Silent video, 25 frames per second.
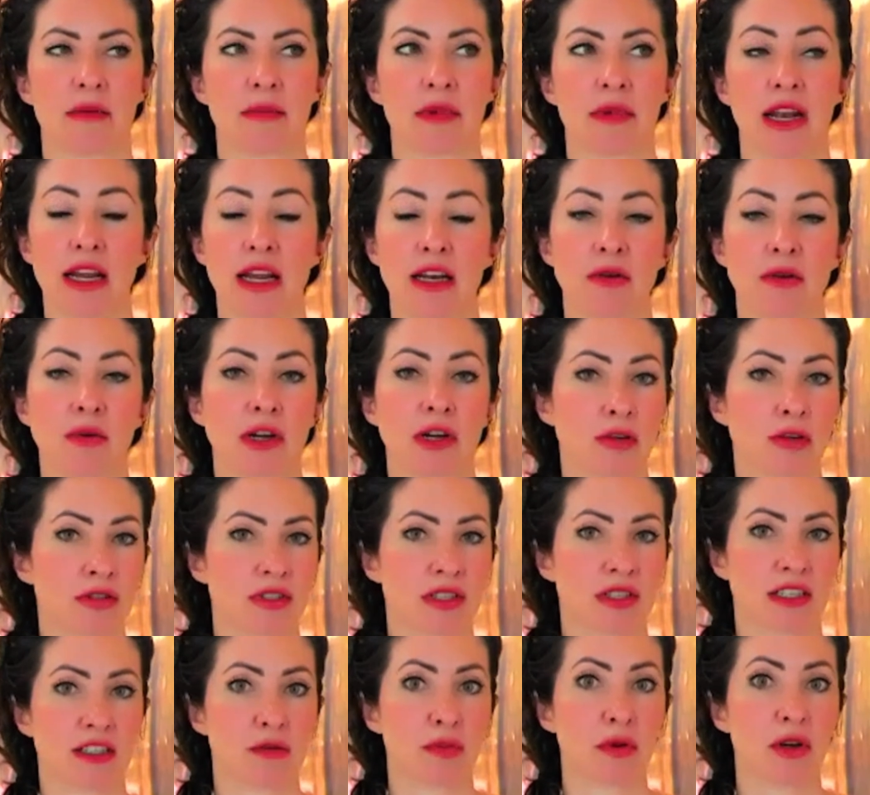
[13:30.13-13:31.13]
And anyone
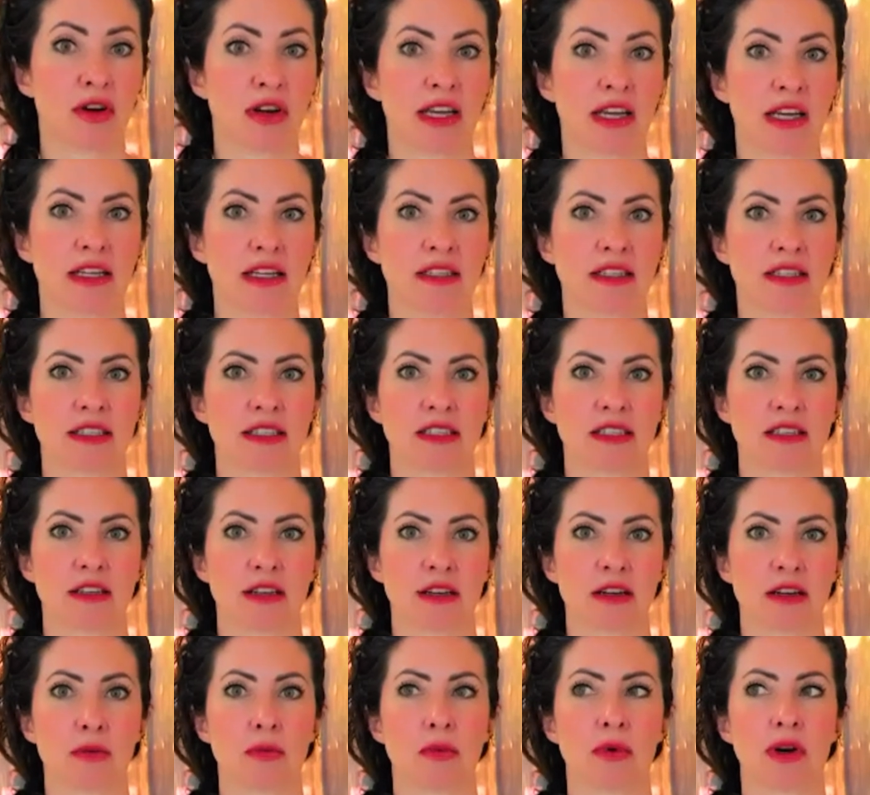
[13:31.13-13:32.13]
who's experienced, you
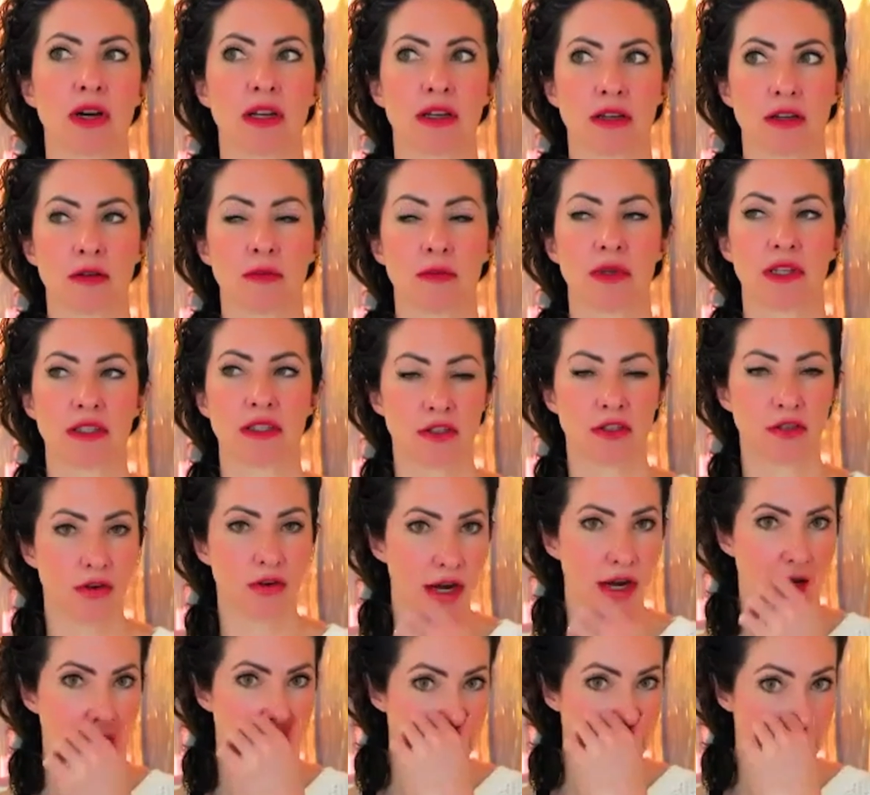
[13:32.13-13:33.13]
know, what could be
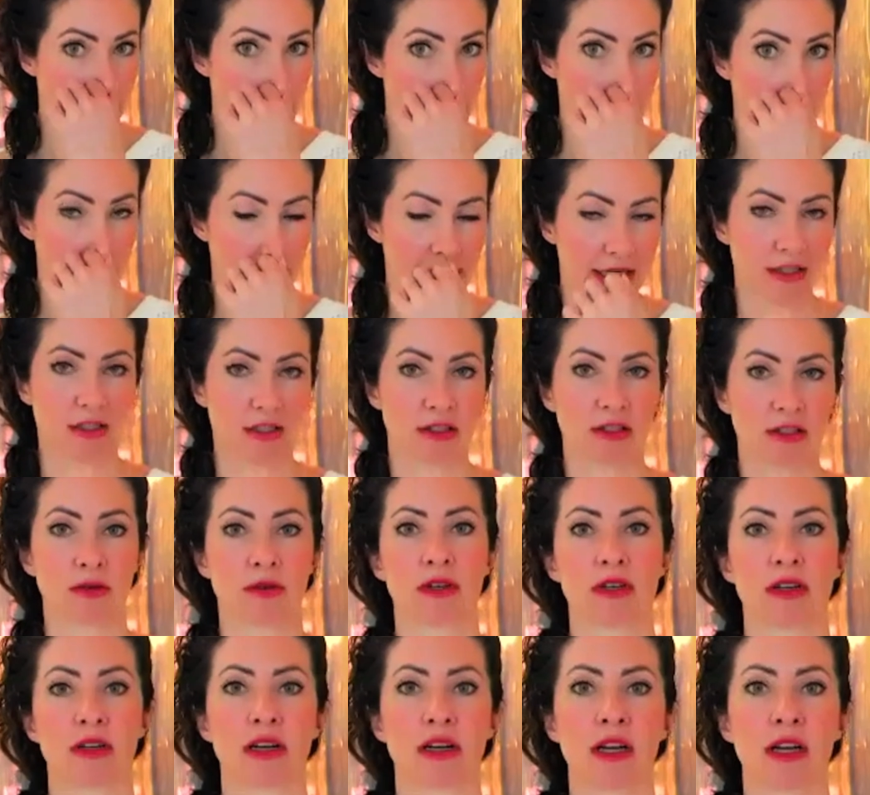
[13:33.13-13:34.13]
described as a panic
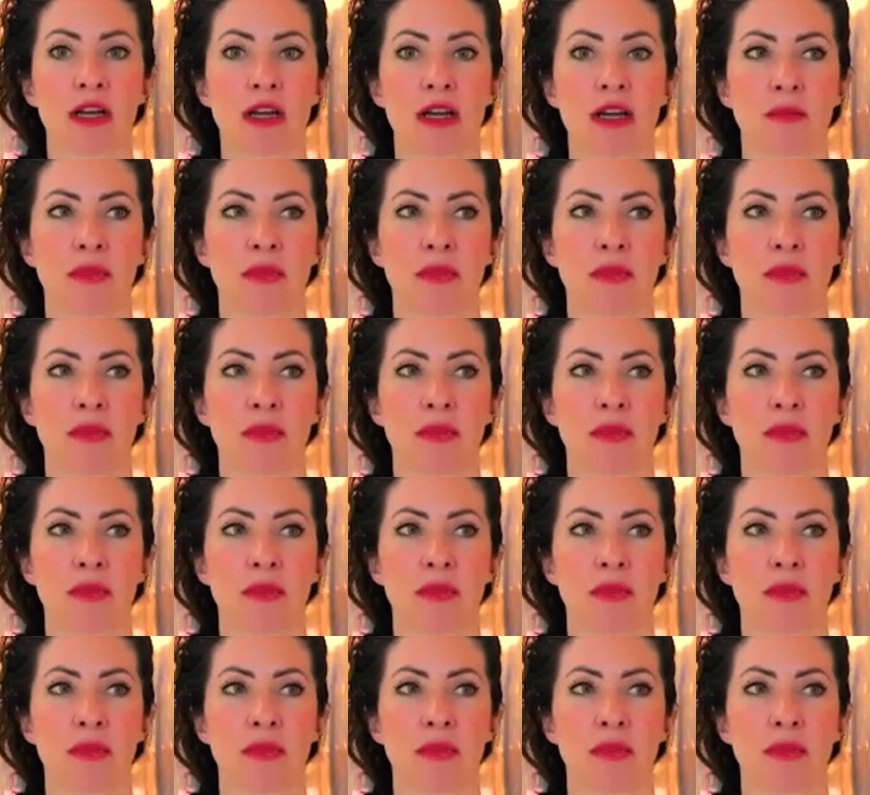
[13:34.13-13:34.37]
disorder,